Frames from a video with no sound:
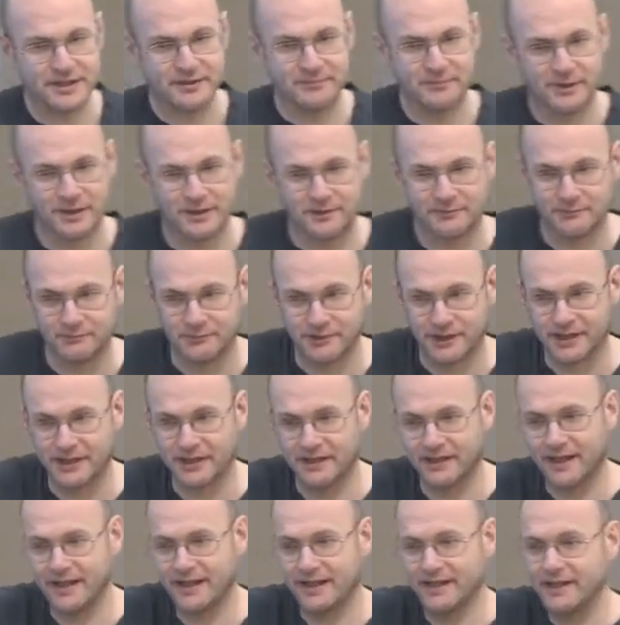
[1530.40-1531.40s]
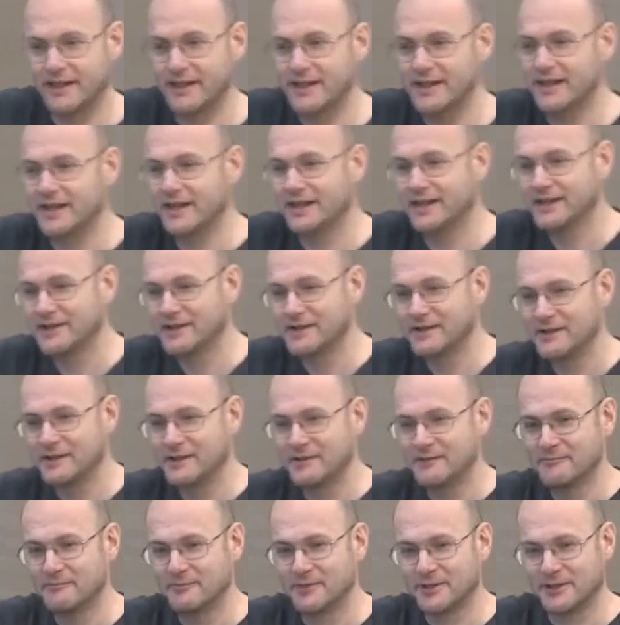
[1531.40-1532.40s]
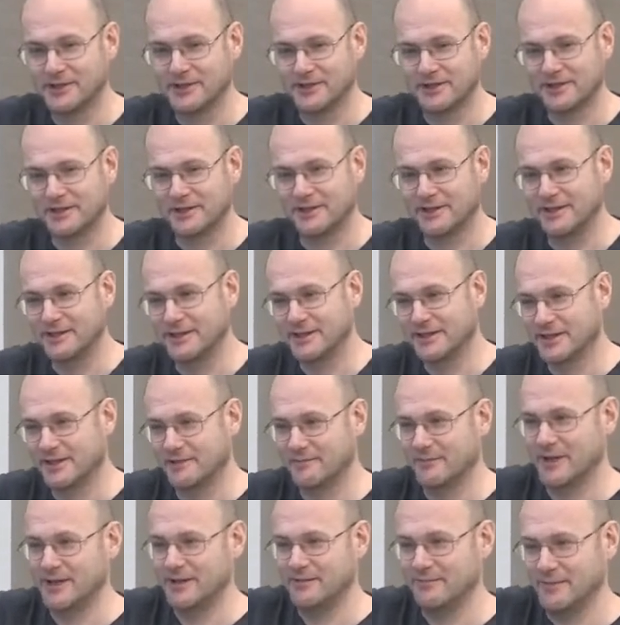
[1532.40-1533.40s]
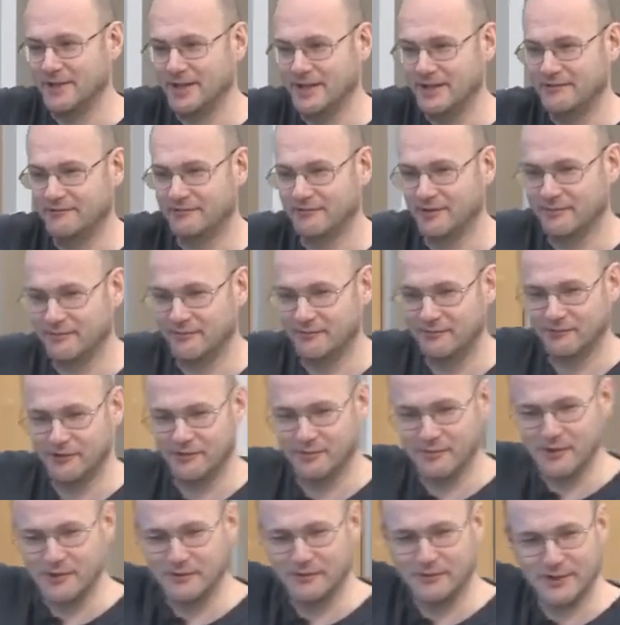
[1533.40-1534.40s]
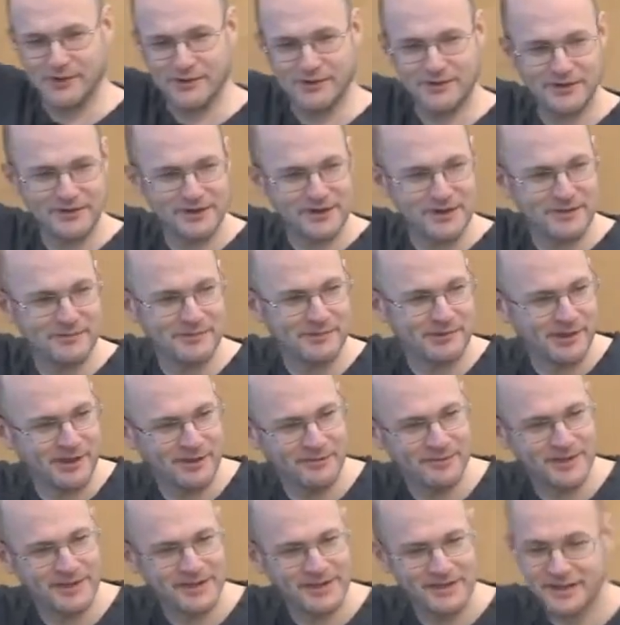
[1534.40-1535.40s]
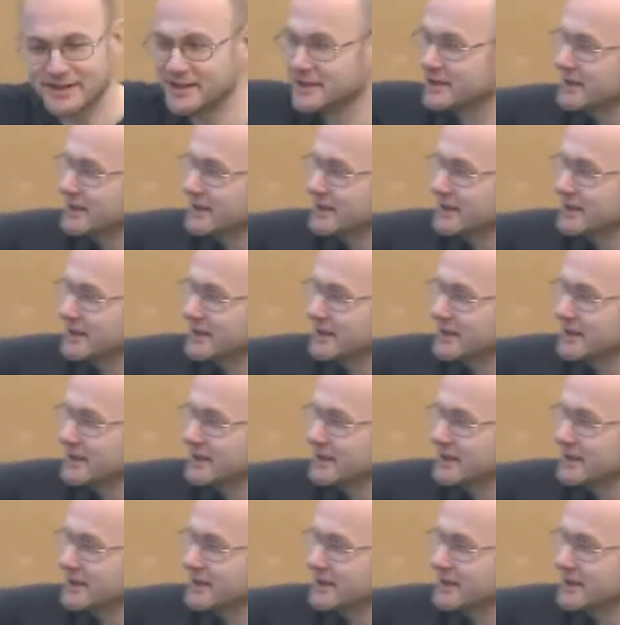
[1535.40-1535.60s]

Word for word: but I'm bringing that in here because it's going to make me re remove one of those other parameters.